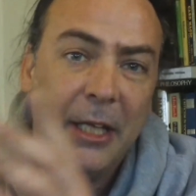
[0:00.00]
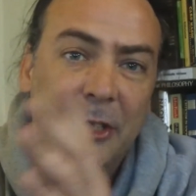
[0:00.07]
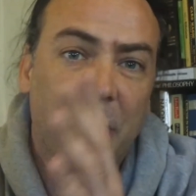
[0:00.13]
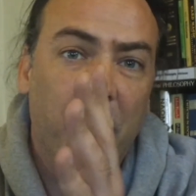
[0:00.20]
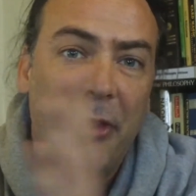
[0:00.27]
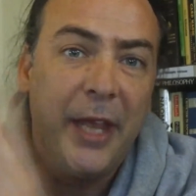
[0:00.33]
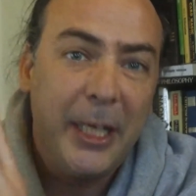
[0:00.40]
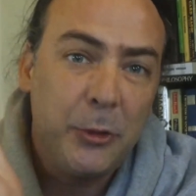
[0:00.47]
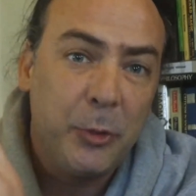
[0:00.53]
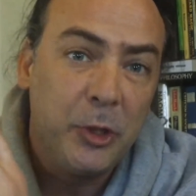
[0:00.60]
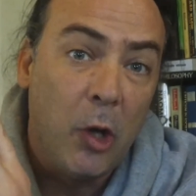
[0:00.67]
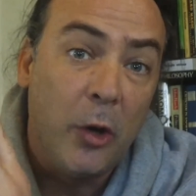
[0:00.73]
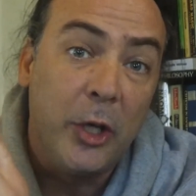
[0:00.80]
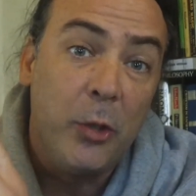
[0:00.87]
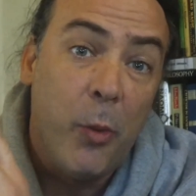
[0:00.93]
So this
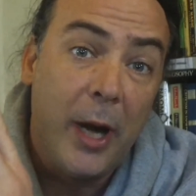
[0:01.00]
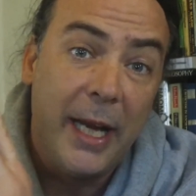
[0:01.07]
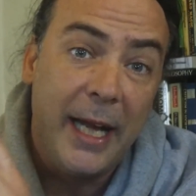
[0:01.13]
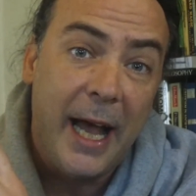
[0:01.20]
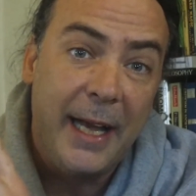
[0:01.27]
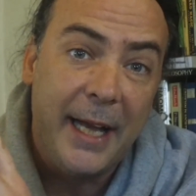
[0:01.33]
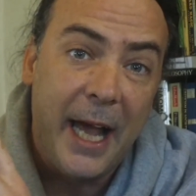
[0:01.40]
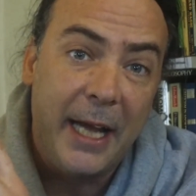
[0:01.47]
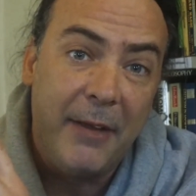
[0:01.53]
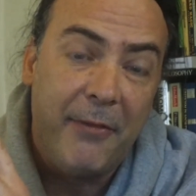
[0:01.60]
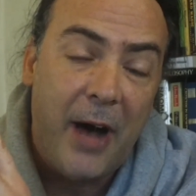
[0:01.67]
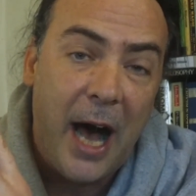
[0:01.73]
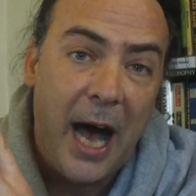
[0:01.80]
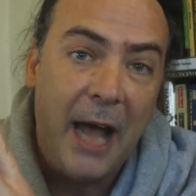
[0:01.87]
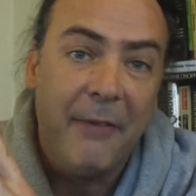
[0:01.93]
was only
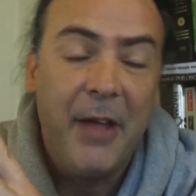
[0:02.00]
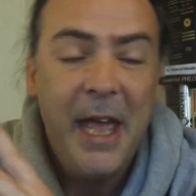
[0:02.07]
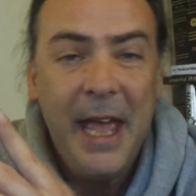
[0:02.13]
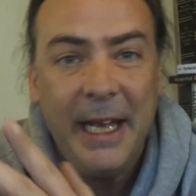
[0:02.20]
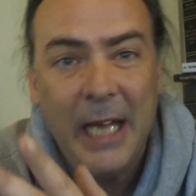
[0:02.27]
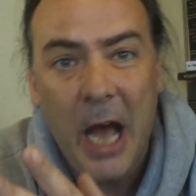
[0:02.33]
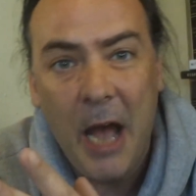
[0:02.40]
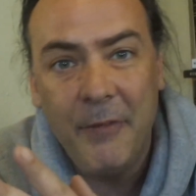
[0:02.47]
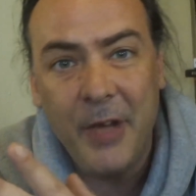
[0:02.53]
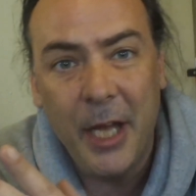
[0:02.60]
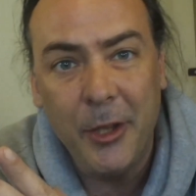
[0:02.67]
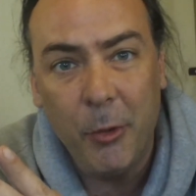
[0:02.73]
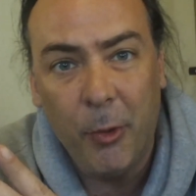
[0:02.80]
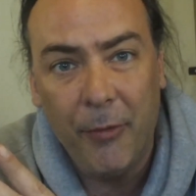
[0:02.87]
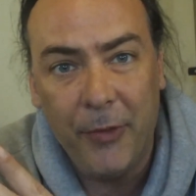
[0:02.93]
$29.95. Now I've
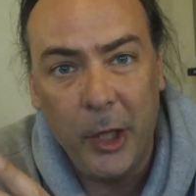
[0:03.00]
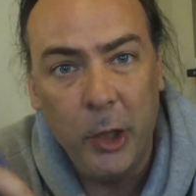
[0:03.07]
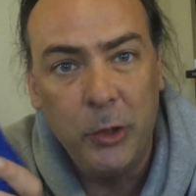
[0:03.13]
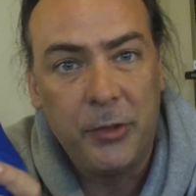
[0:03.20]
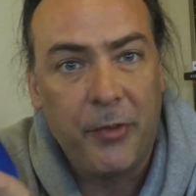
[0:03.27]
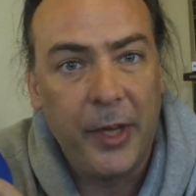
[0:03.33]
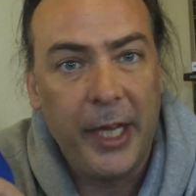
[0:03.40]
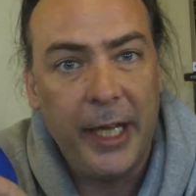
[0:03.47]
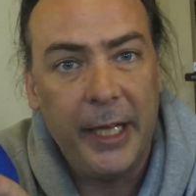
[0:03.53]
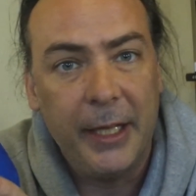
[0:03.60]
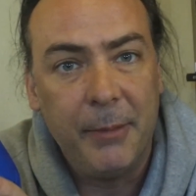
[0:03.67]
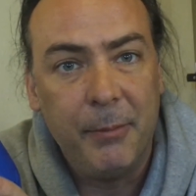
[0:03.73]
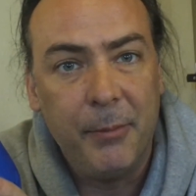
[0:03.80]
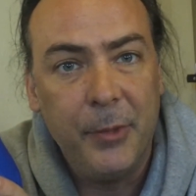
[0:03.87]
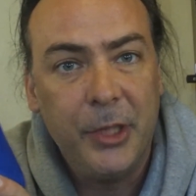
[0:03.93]
done the reviews for
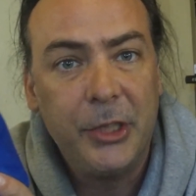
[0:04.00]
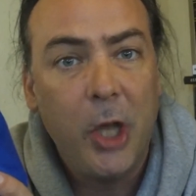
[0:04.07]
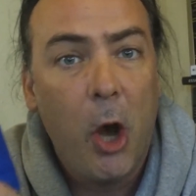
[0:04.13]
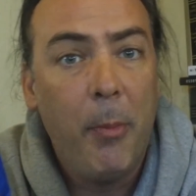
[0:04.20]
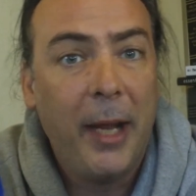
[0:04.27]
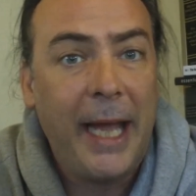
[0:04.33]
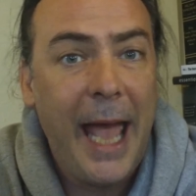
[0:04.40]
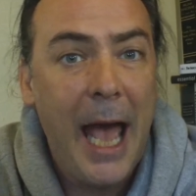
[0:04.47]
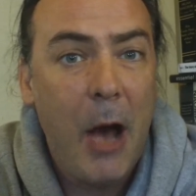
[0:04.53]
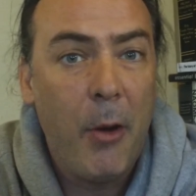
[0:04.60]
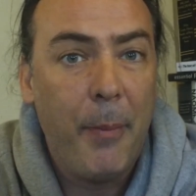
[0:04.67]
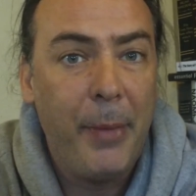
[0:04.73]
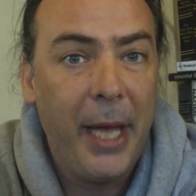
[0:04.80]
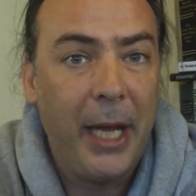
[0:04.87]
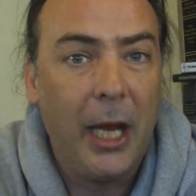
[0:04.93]
the
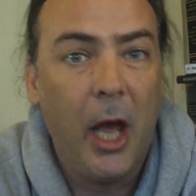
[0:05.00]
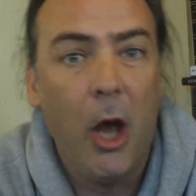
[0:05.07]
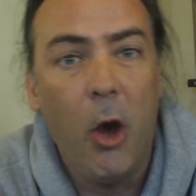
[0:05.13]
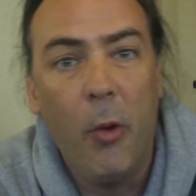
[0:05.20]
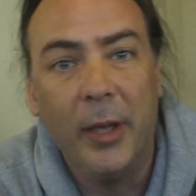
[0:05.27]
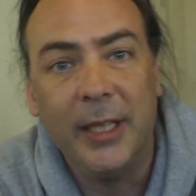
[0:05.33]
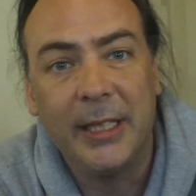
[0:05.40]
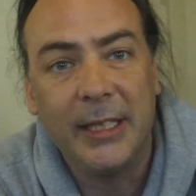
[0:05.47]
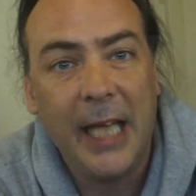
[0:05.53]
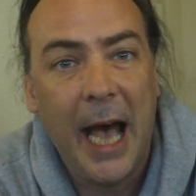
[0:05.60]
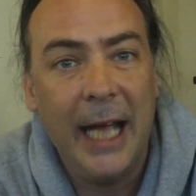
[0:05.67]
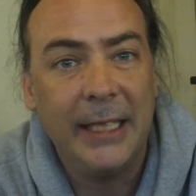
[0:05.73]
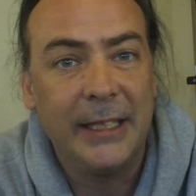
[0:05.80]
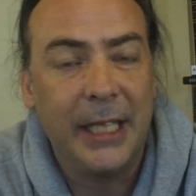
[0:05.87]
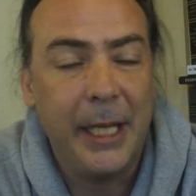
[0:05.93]
Sobakawa pillow and the
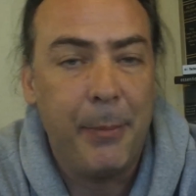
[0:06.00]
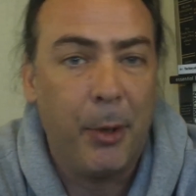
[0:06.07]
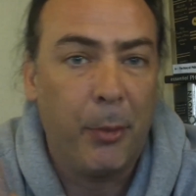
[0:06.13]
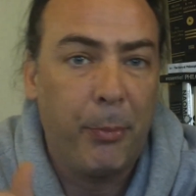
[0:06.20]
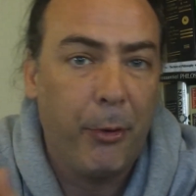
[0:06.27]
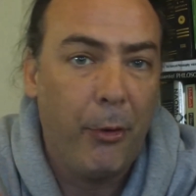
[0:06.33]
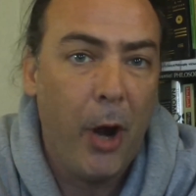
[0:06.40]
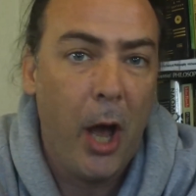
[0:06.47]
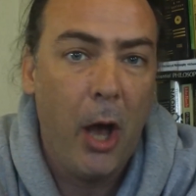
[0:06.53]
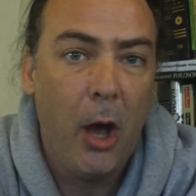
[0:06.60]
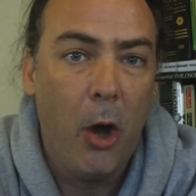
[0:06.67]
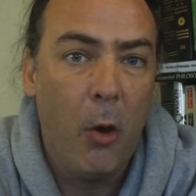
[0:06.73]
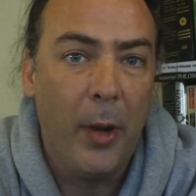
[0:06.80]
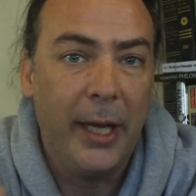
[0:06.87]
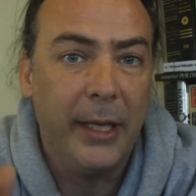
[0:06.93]
Side Sleeper
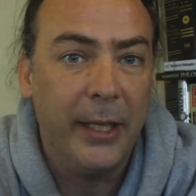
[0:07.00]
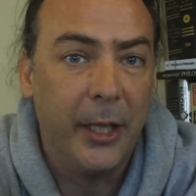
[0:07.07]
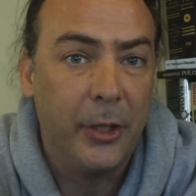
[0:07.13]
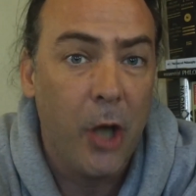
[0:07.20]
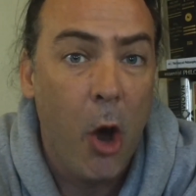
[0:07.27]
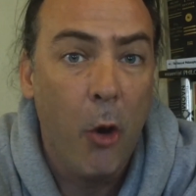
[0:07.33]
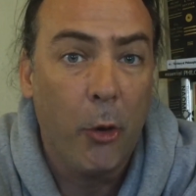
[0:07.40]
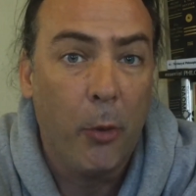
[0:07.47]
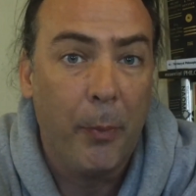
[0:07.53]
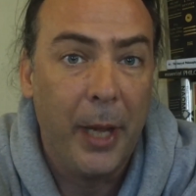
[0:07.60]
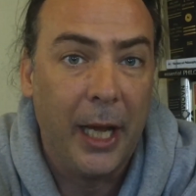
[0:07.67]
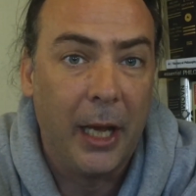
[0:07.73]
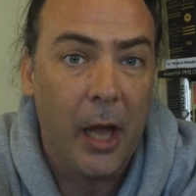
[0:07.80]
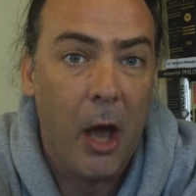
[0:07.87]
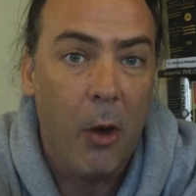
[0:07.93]
Pro and the Total
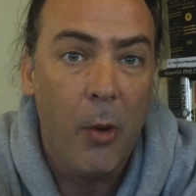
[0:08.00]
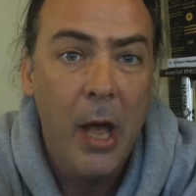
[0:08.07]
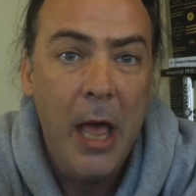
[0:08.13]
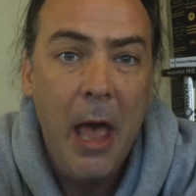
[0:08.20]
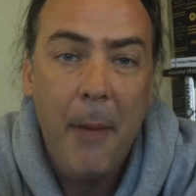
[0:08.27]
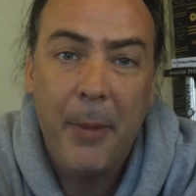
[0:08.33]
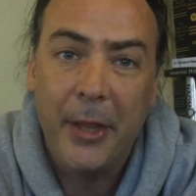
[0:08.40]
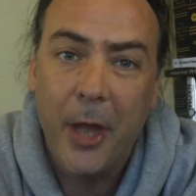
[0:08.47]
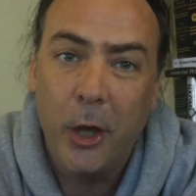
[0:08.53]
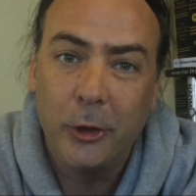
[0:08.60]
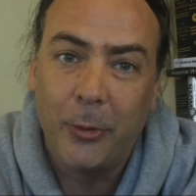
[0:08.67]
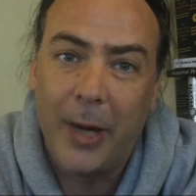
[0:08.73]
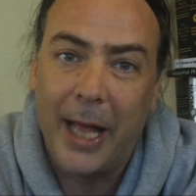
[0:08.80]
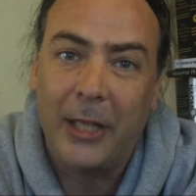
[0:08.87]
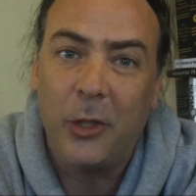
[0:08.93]
pillow, but
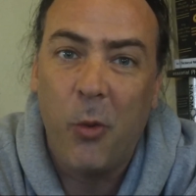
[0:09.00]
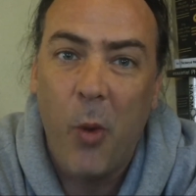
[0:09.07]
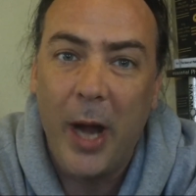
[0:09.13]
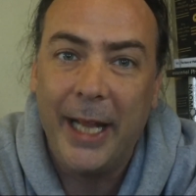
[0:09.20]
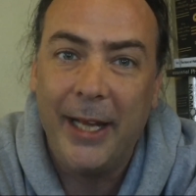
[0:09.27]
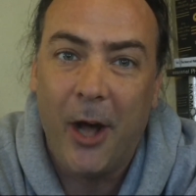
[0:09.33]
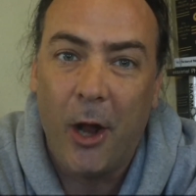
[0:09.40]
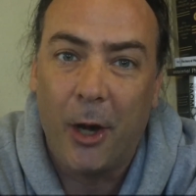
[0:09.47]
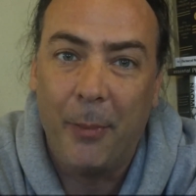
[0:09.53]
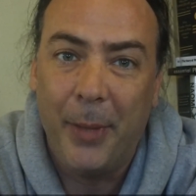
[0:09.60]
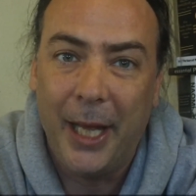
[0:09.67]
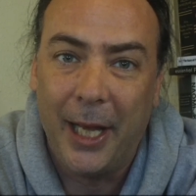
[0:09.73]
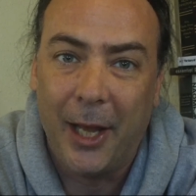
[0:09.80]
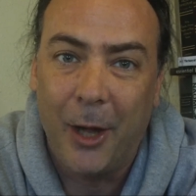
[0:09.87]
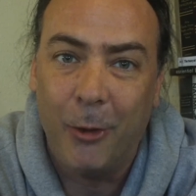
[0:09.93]
those were like $20
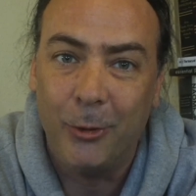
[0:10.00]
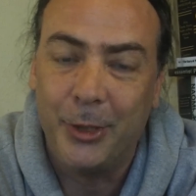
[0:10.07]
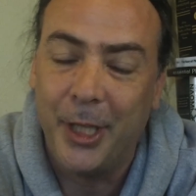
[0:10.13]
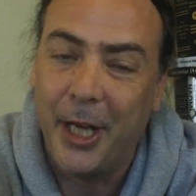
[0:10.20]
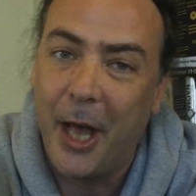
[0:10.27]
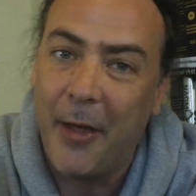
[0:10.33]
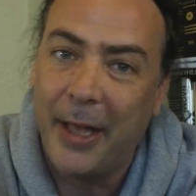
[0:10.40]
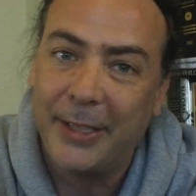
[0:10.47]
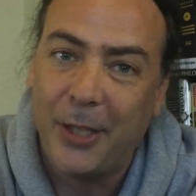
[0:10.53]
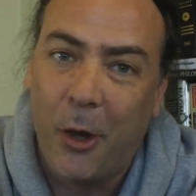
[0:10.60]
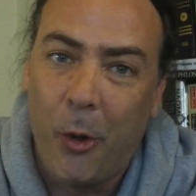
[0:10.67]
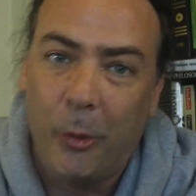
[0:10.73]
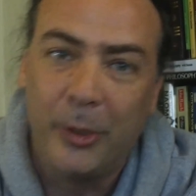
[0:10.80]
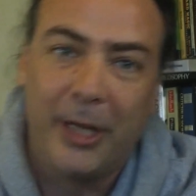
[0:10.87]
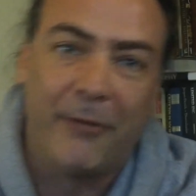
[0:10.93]
pillows. You know, that's a
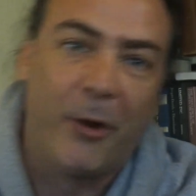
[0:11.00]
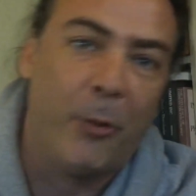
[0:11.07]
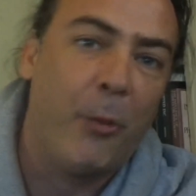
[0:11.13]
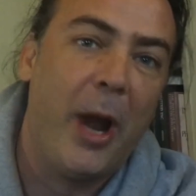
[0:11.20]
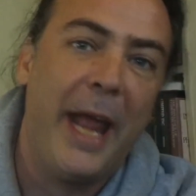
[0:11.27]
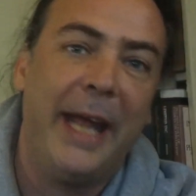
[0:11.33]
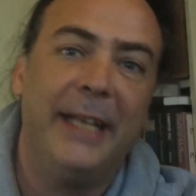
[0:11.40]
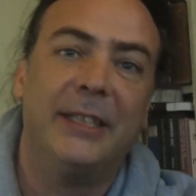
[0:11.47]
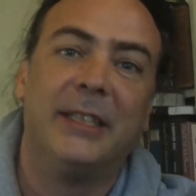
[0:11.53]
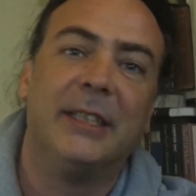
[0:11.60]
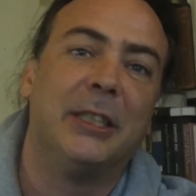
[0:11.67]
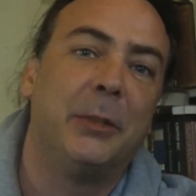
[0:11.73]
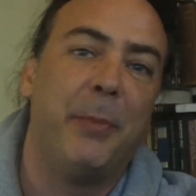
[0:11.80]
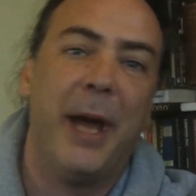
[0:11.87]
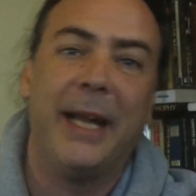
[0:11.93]
whole different range
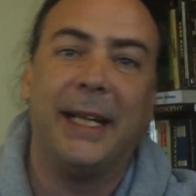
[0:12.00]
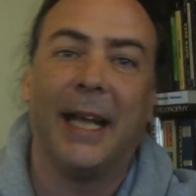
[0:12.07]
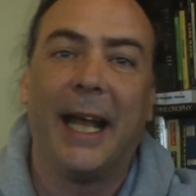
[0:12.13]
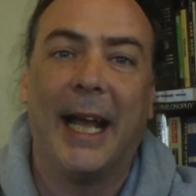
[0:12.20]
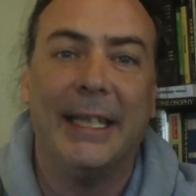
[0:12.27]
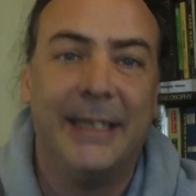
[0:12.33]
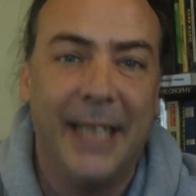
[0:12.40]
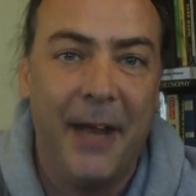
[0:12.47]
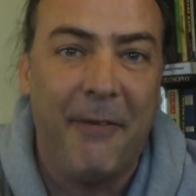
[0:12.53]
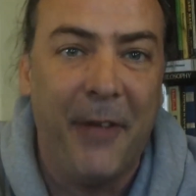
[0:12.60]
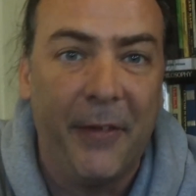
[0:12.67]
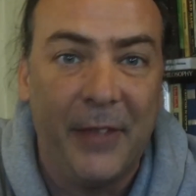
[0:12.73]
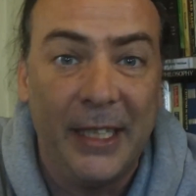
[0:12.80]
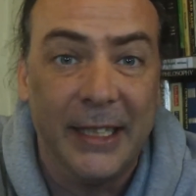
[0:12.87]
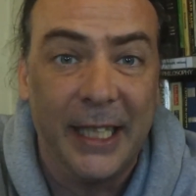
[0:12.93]
than spending, like I said,
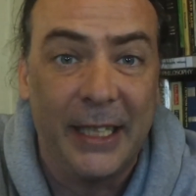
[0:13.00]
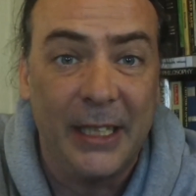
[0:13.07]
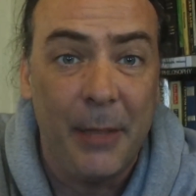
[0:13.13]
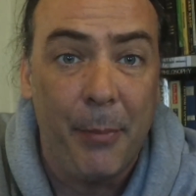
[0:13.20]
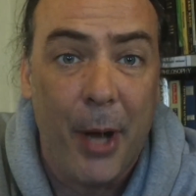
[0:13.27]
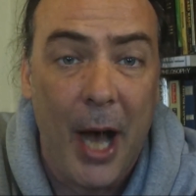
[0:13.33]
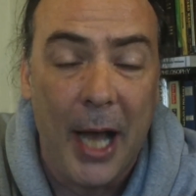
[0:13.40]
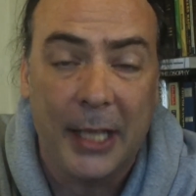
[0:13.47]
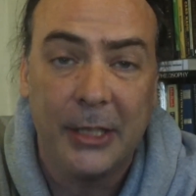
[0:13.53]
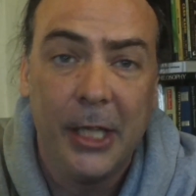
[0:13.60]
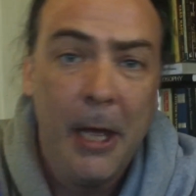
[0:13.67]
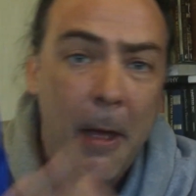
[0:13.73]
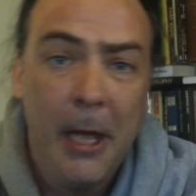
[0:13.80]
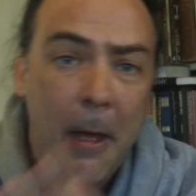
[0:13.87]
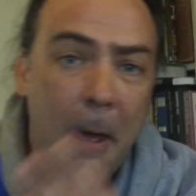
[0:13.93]
50, 60 bucks.